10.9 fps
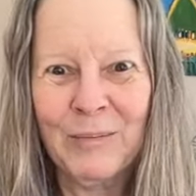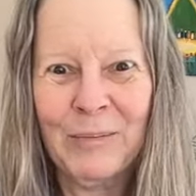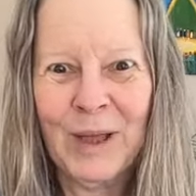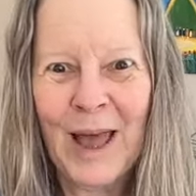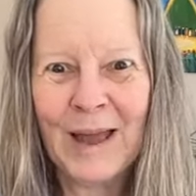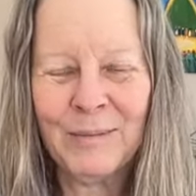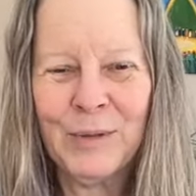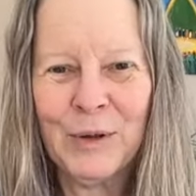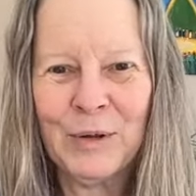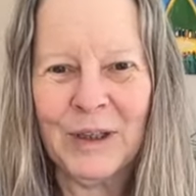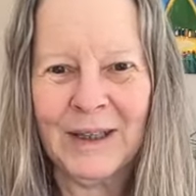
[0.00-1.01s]
Black
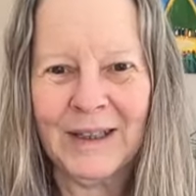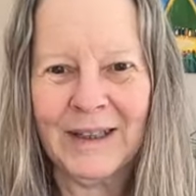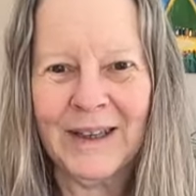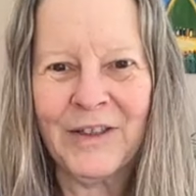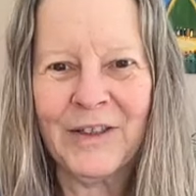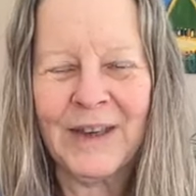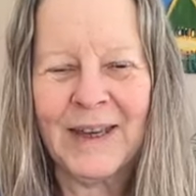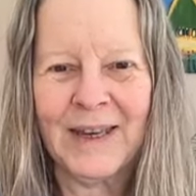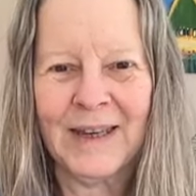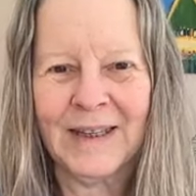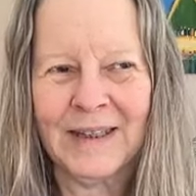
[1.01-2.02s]
Moon Lilith
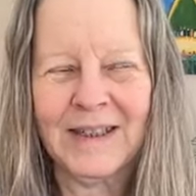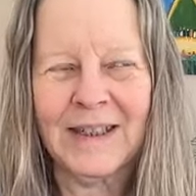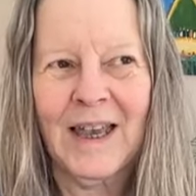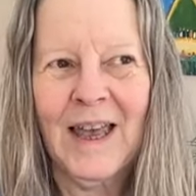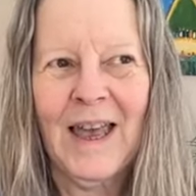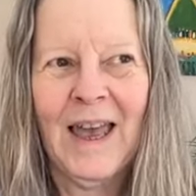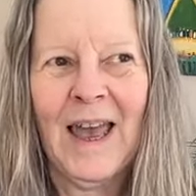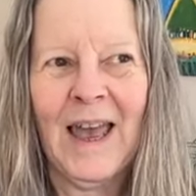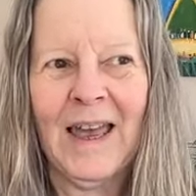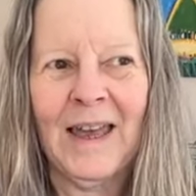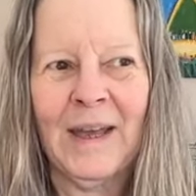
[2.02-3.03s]
is
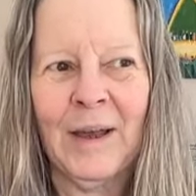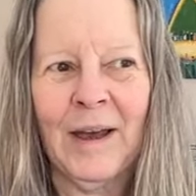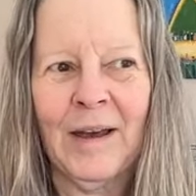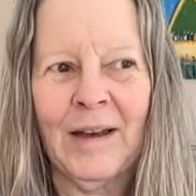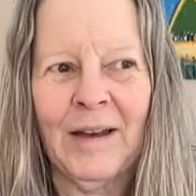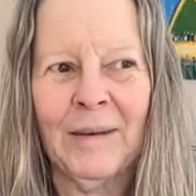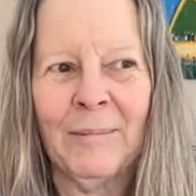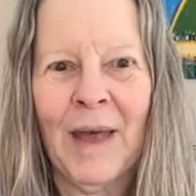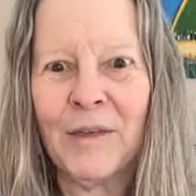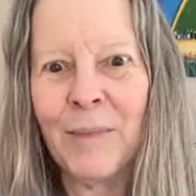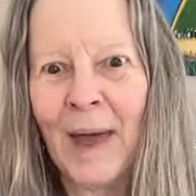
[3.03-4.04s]
a
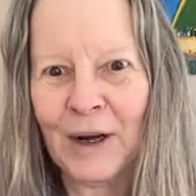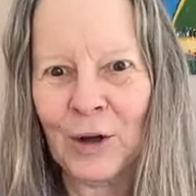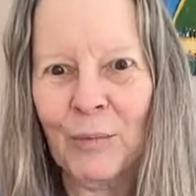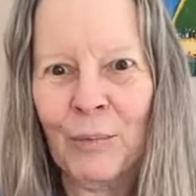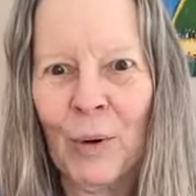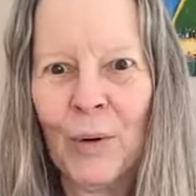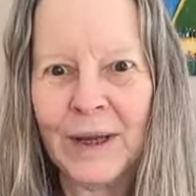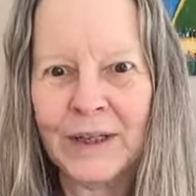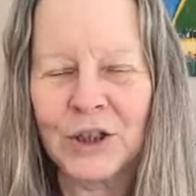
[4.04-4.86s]
mathematical point.